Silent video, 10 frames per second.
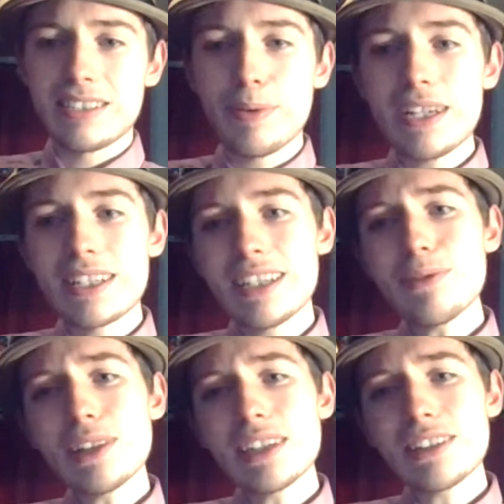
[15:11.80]

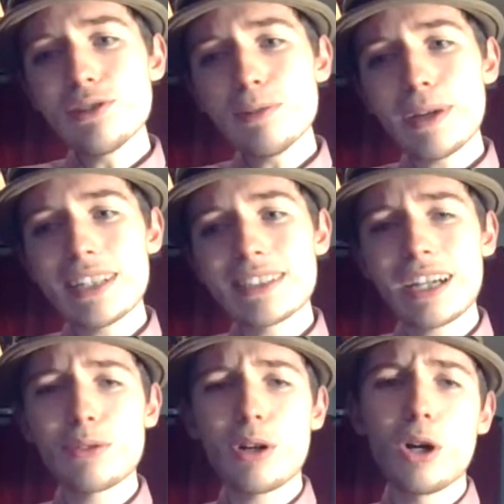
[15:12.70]
Well, it all depends
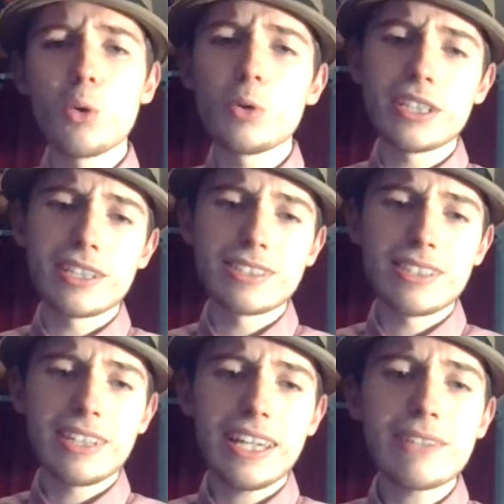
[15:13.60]
how old he is.
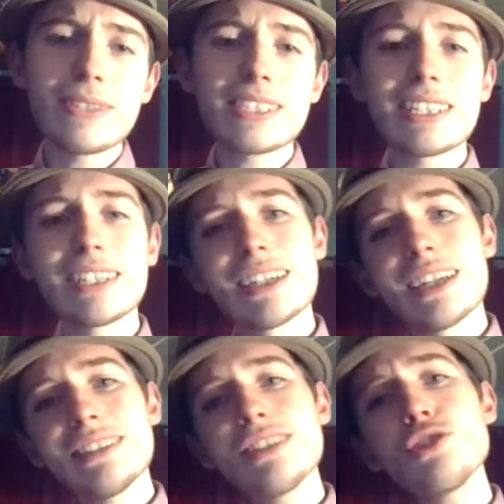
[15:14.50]
If he's the
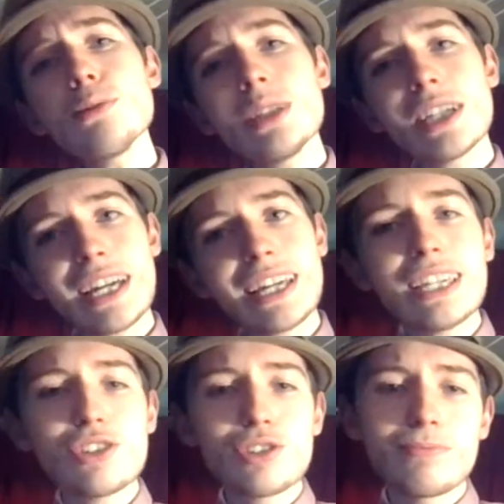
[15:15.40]
junior
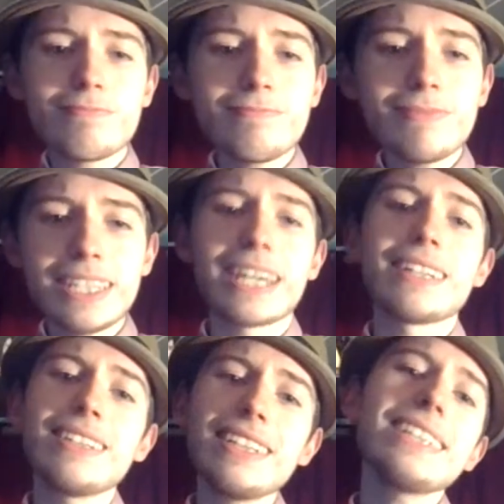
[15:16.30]
age, yeah,
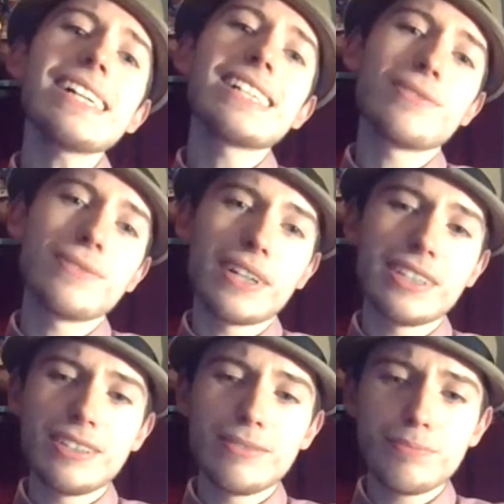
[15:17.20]
that's
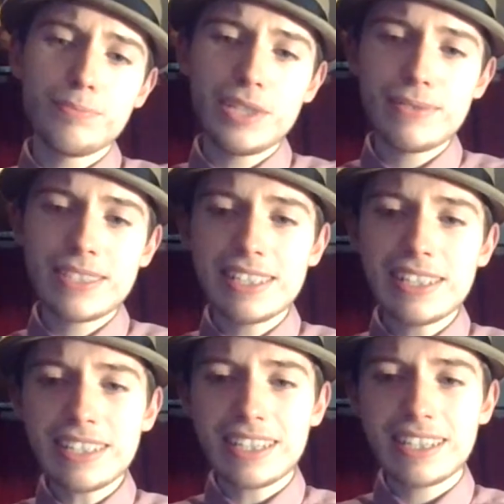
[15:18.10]
fine. But if he's
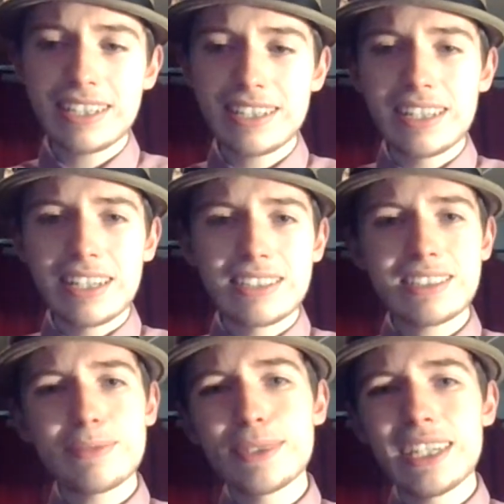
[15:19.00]
like
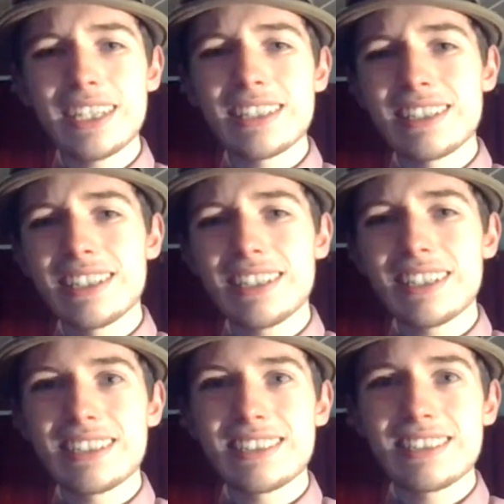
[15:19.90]
somewhere in his like
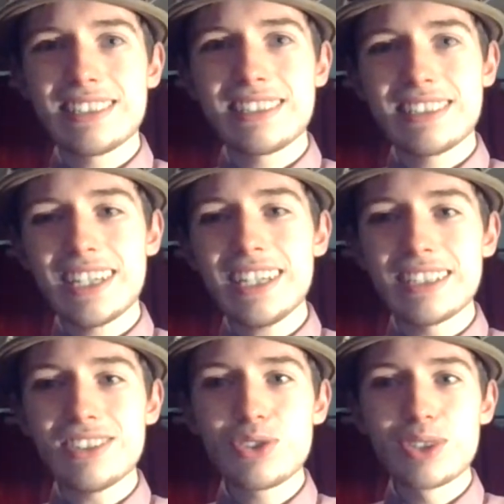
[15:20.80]

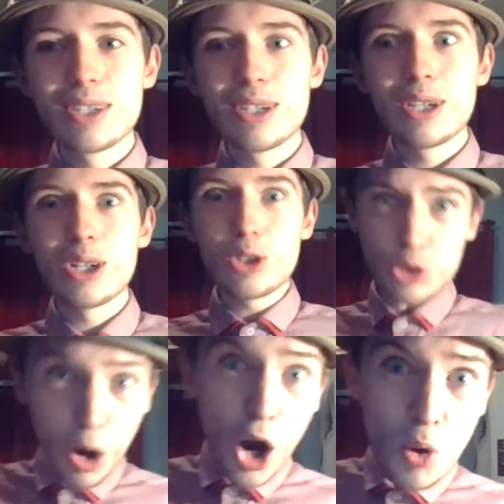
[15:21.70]
teens,
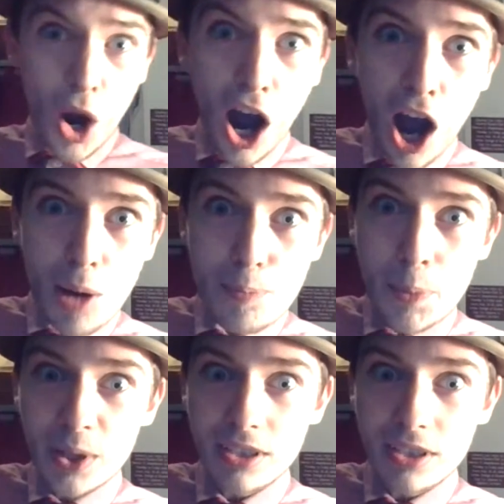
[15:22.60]
grow up.